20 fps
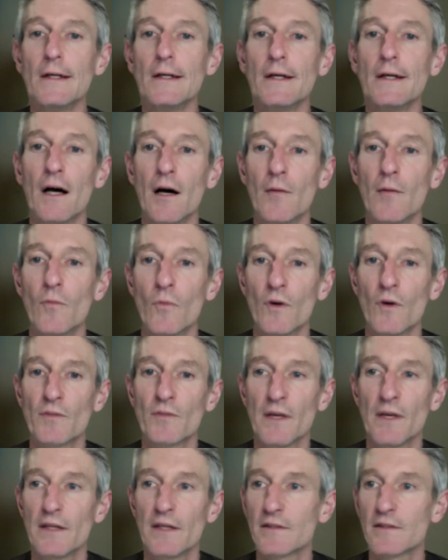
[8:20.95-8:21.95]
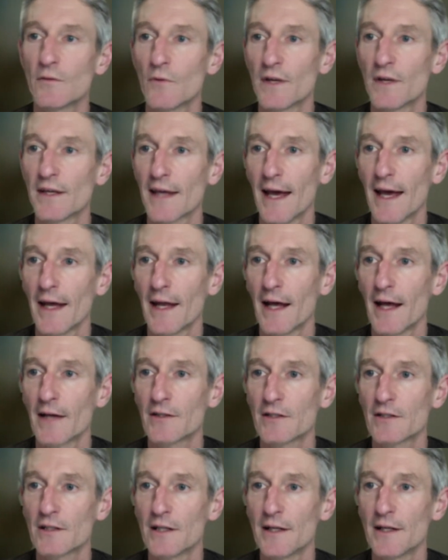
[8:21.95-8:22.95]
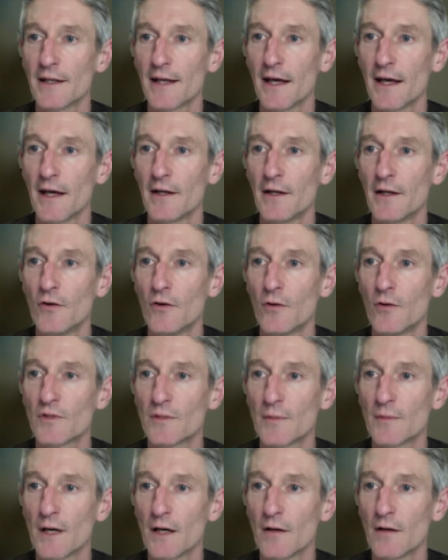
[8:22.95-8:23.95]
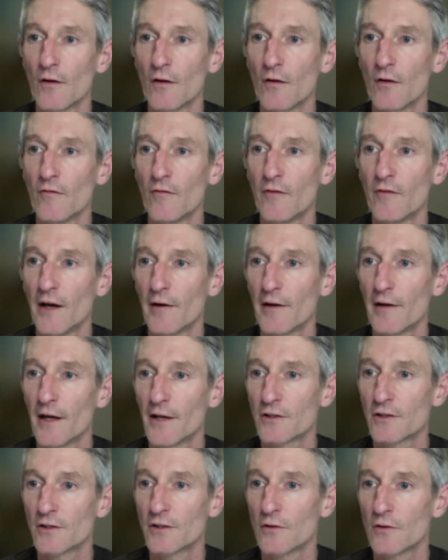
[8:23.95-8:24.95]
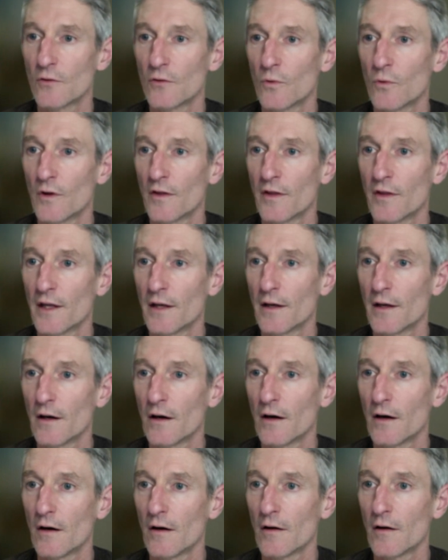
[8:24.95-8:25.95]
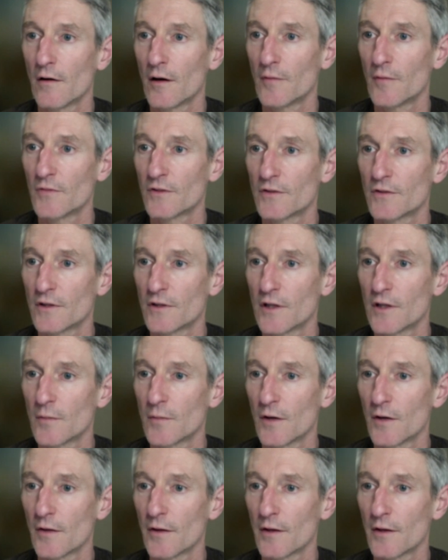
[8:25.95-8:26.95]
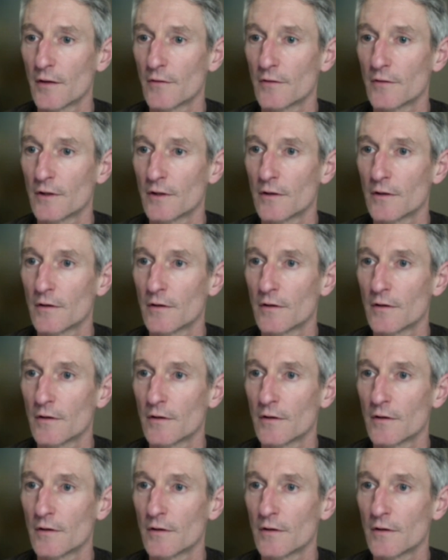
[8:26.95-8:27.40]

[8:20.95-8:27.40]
Which means that we can actually get an enormous amount of variation within our. I'm just turning my thing on to